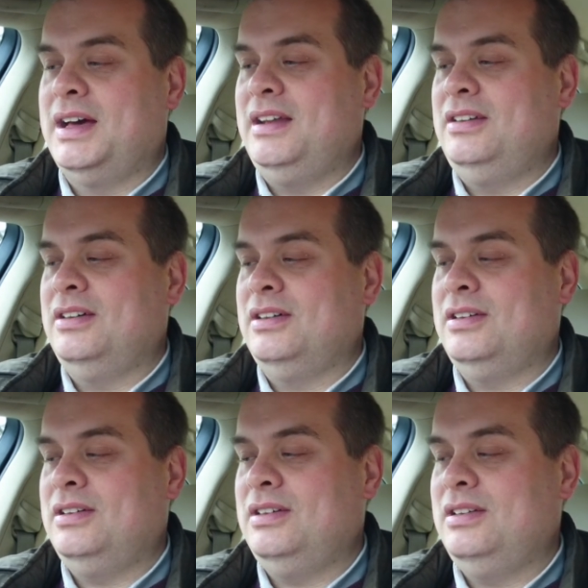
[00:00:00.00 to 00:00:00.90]
and uh,
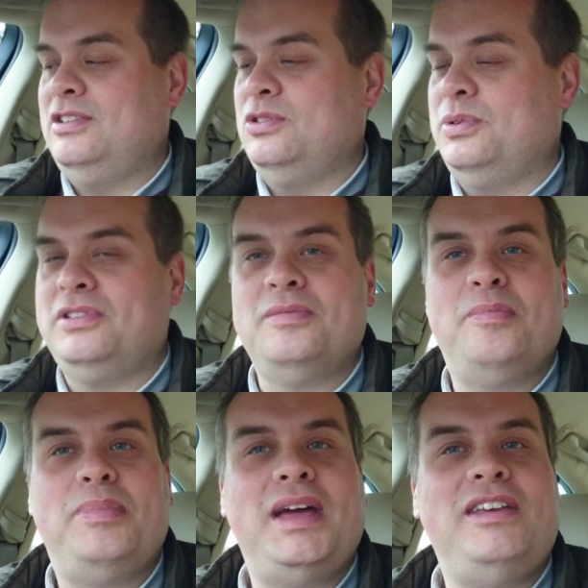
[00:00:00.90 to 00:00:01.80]
enjoy
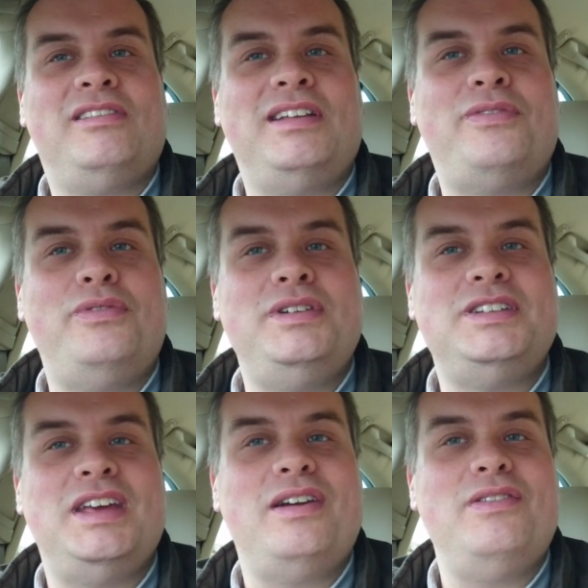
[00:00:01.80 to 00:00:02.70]
some beige leather
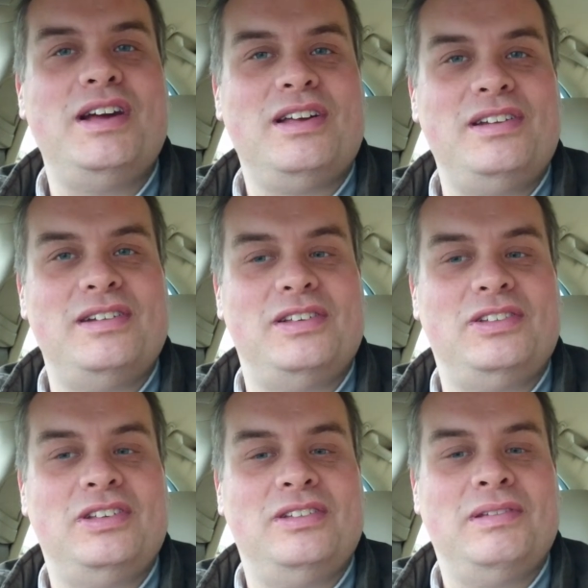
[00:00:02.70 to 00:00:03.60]
interior
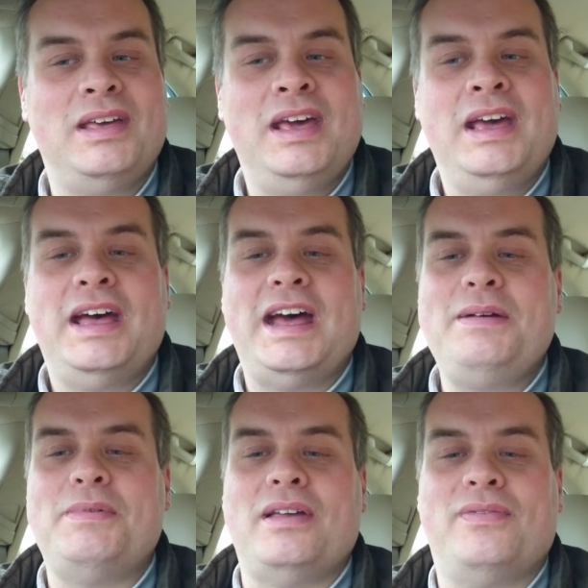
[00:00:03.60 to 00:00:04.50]
goodness.
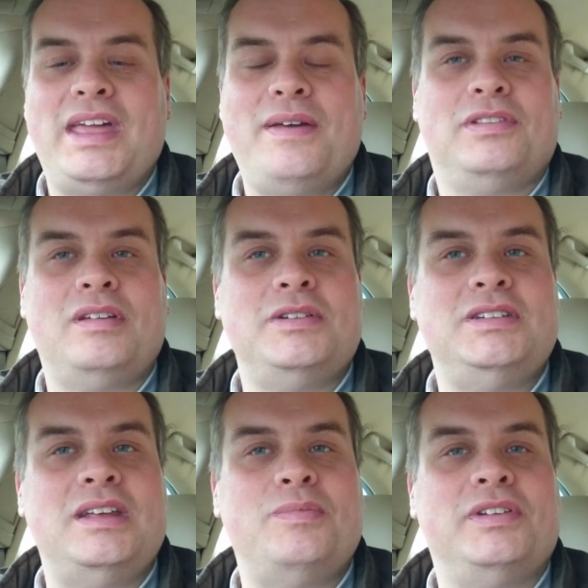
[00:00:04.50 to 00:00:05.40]
Anyway, thank you ever so
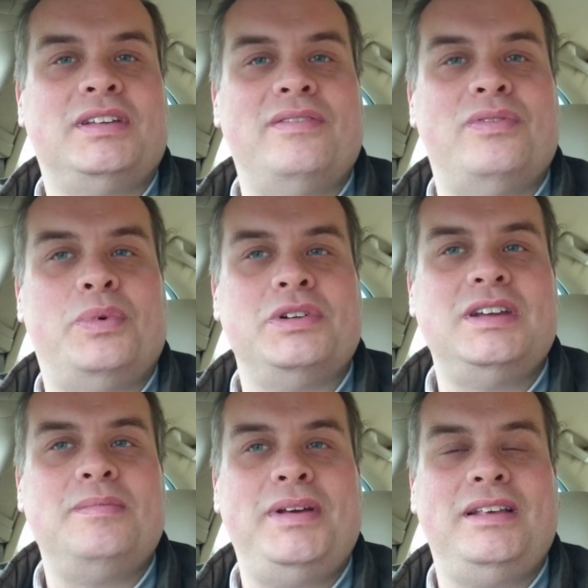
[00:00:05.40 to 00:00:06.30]
much indeed once again for
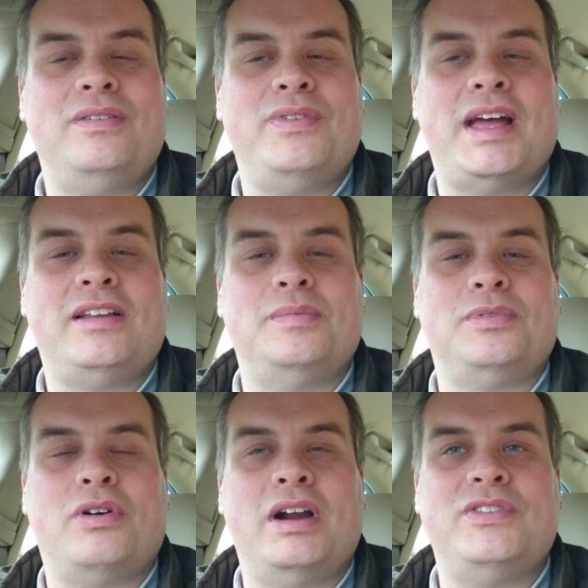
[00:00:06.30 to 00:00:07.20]
watching. Please don't forget to
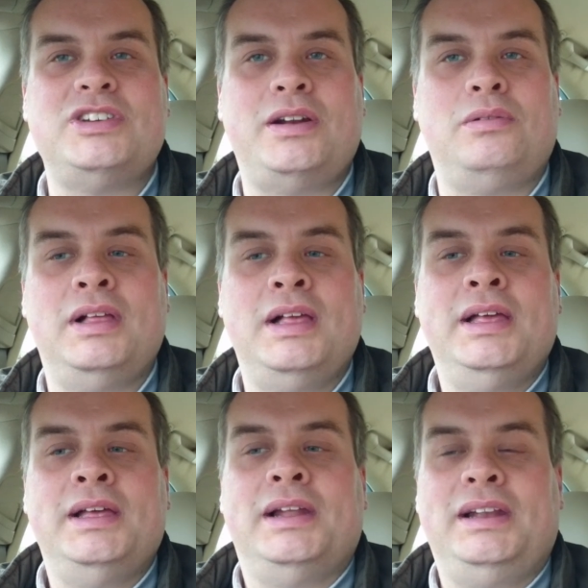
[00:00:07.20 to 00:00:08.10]
subscribe to the channel,
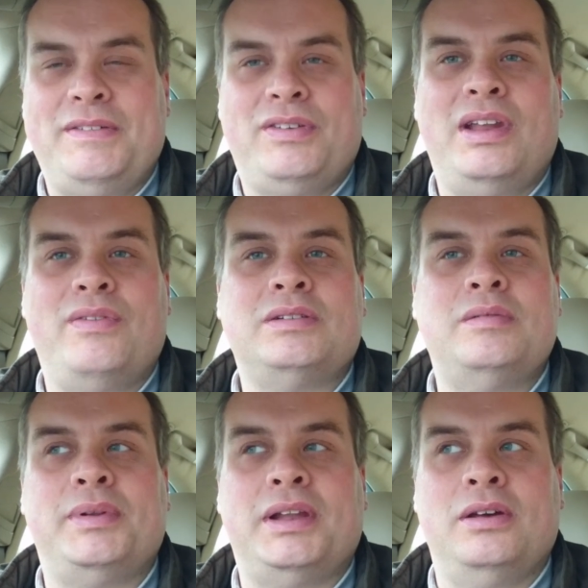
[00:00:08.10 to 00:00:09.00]
like this video, leave a
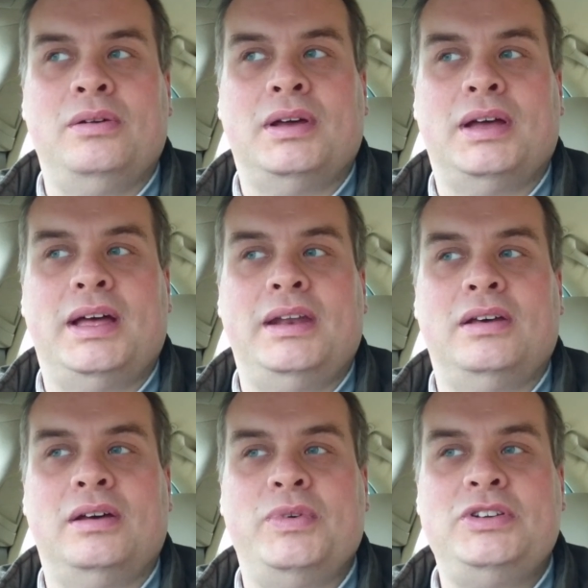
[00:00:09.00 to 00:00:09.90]
comment below, and
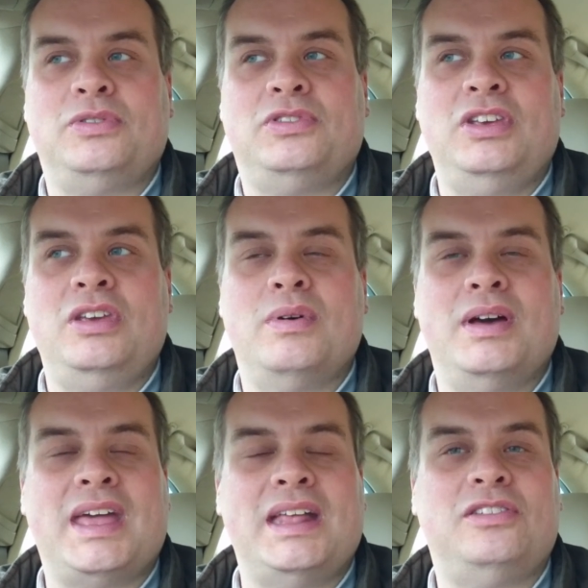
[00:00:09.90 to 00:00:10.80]
uh, we shall see you
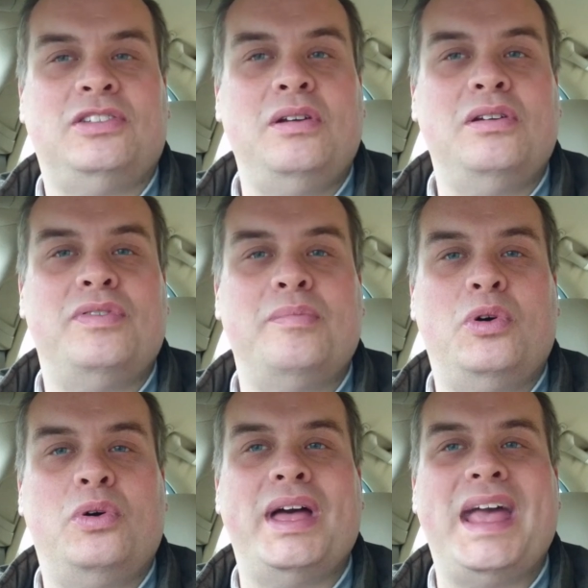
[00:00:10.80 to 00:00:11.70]
again soon for
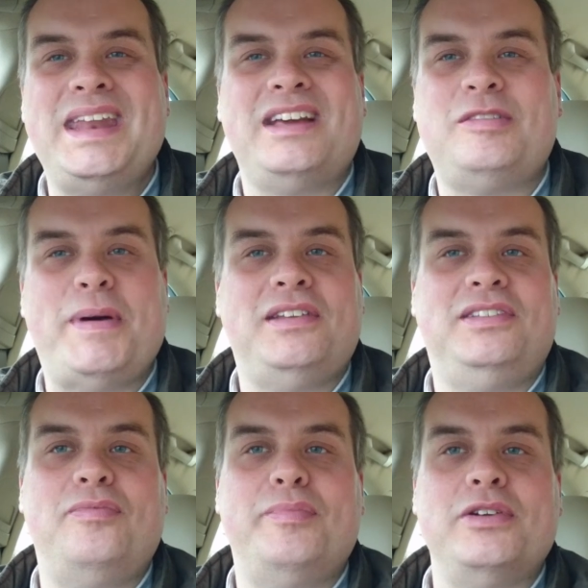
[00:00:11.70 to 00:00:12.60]
more
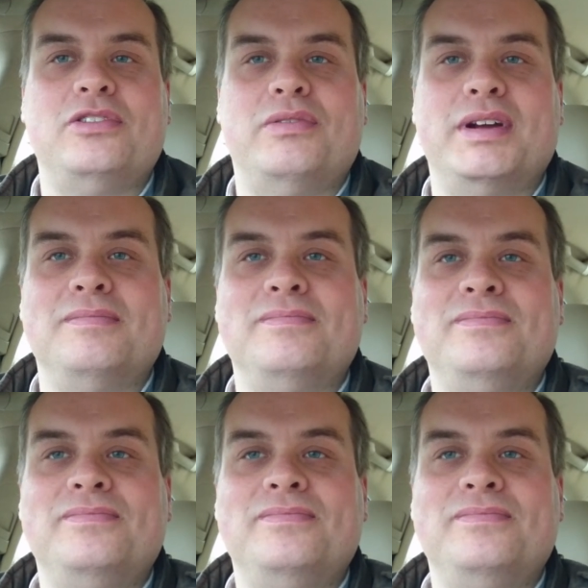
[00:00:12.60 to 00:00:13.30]
inexpensive motoring.